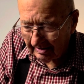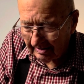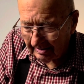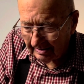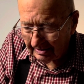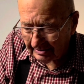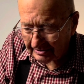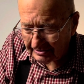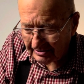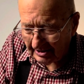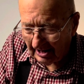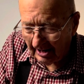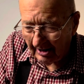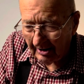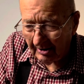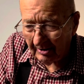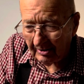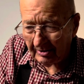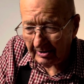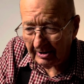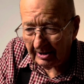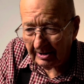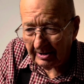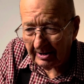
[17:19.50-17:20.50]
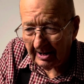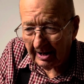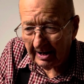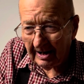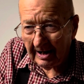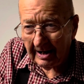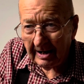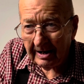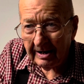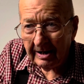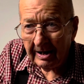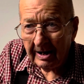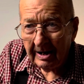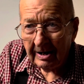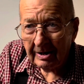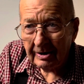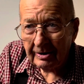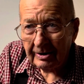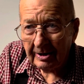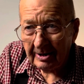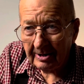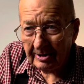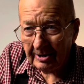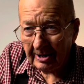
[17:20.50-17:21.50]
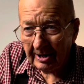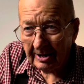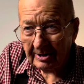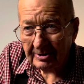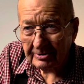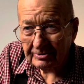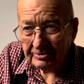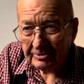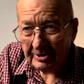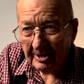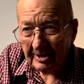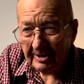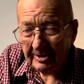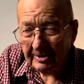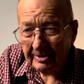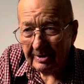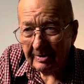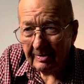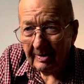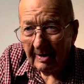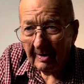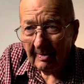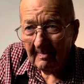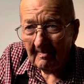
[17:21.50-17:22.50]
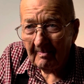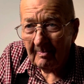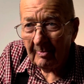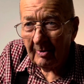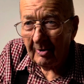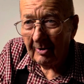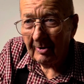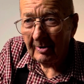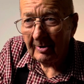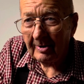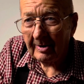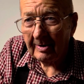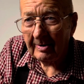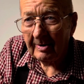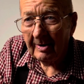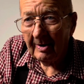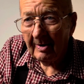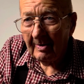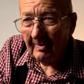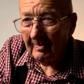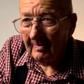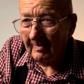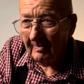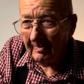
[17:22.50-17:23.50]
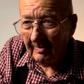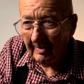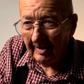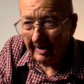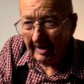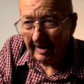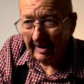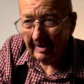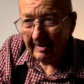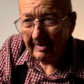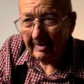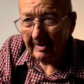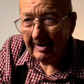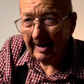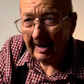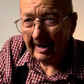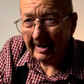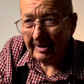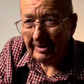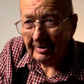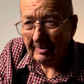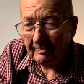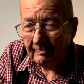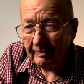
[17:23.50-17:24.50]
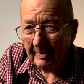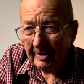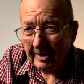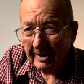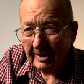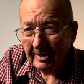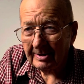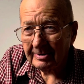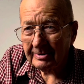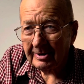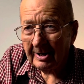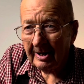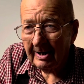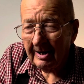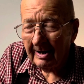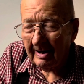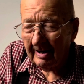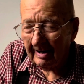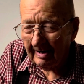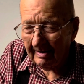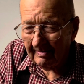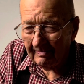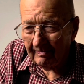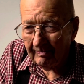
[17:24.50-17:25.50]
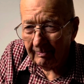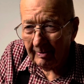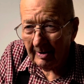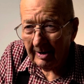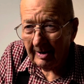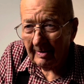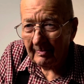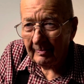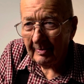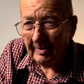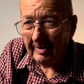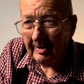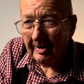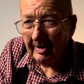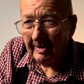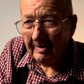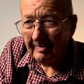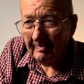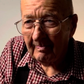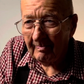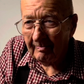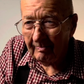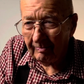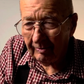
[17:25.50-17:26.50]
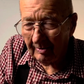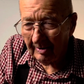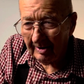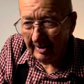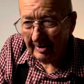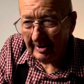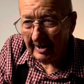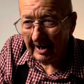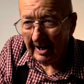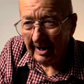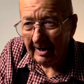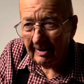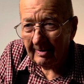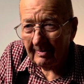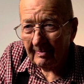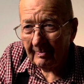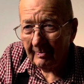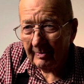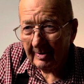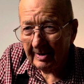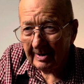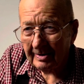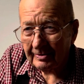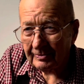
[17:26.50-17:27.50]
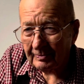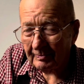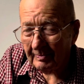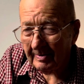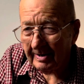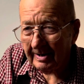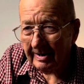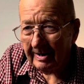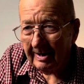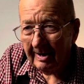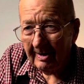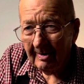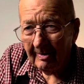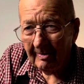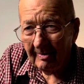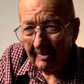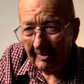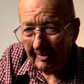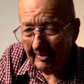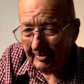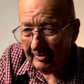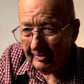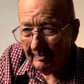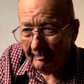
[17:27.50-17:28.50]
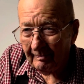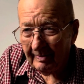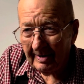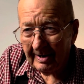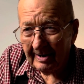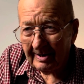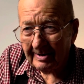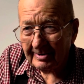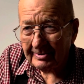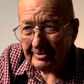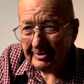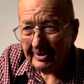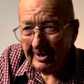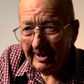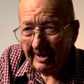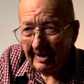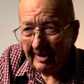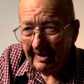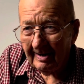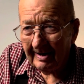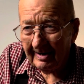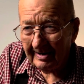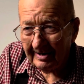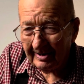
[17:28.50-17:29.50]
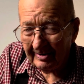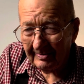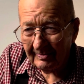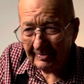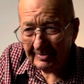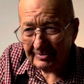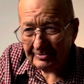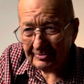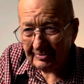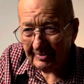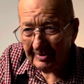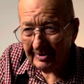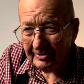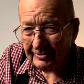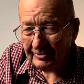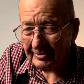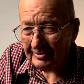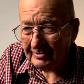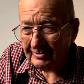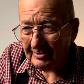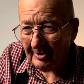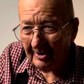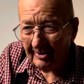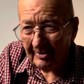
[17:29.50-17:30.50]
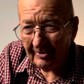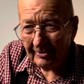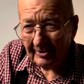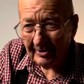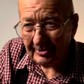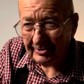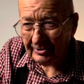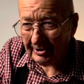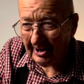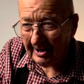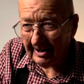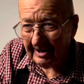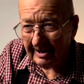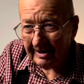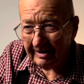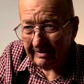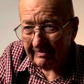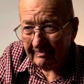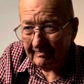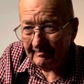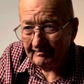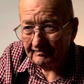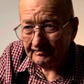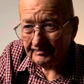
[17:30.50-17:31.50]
Saturday night. The next Sunday morning, I had the bus, and Barbara brought Alan with me on the bus, and he was with us all the time.